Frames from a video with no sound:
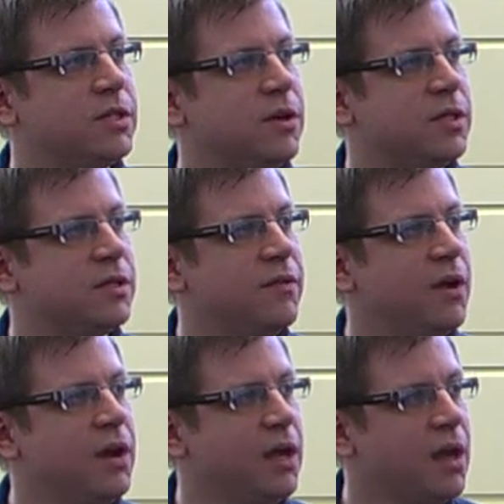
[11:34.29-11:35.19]
So it's a
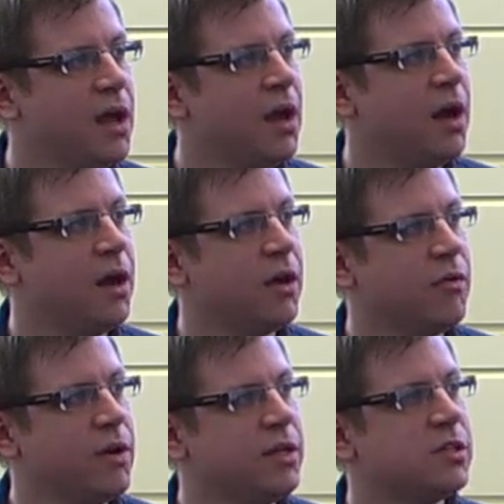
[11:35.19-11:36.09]
very
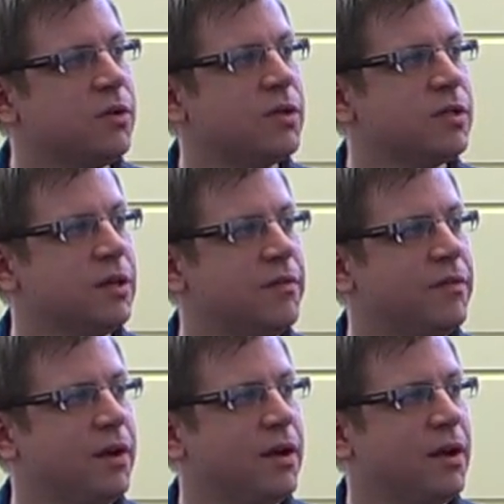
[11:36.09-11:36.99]
green source of